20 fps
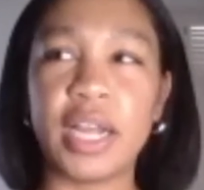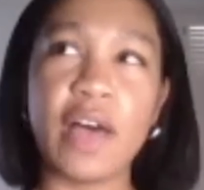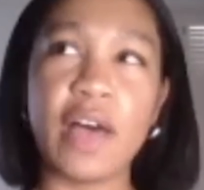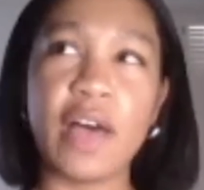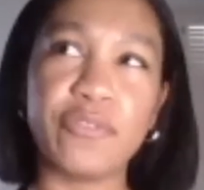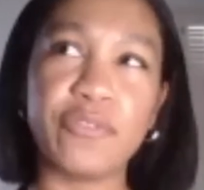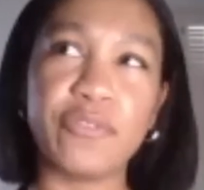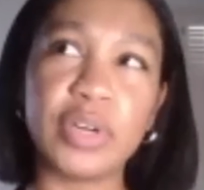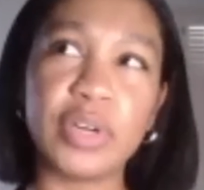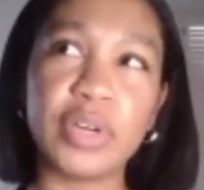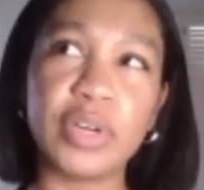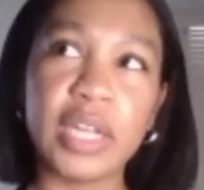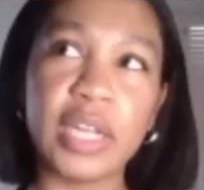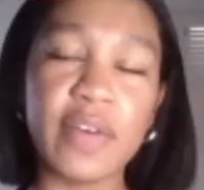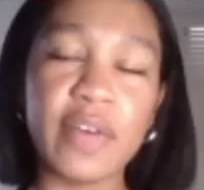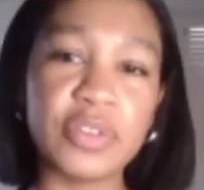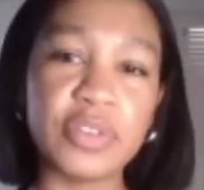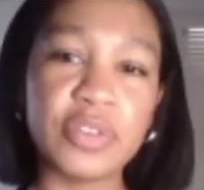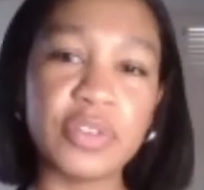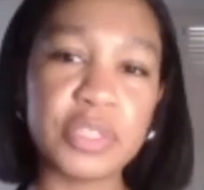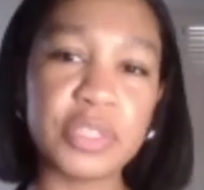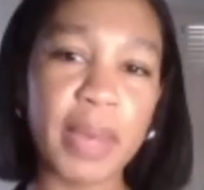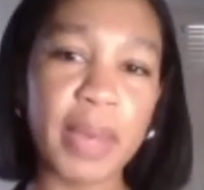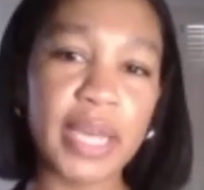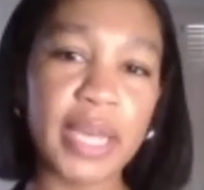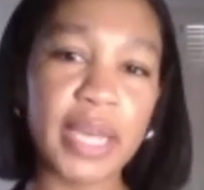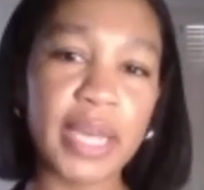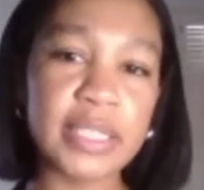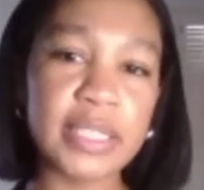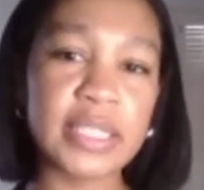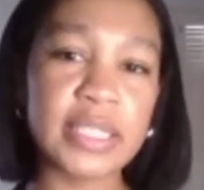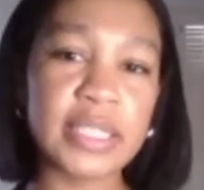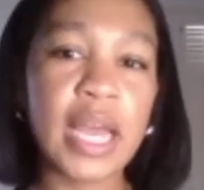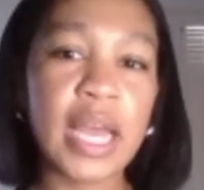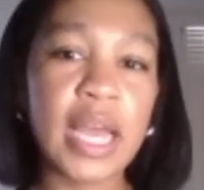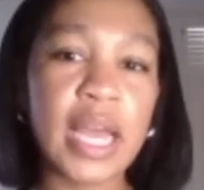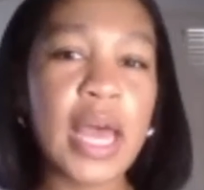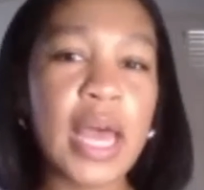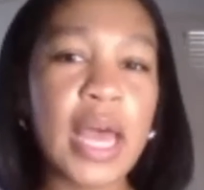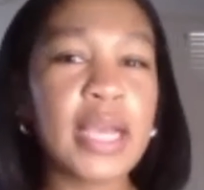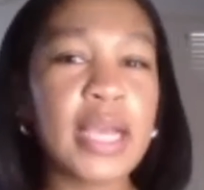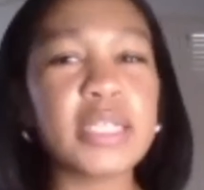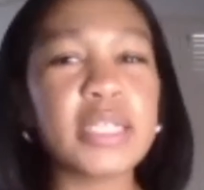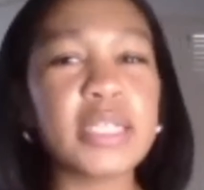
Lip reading: comfort level space, because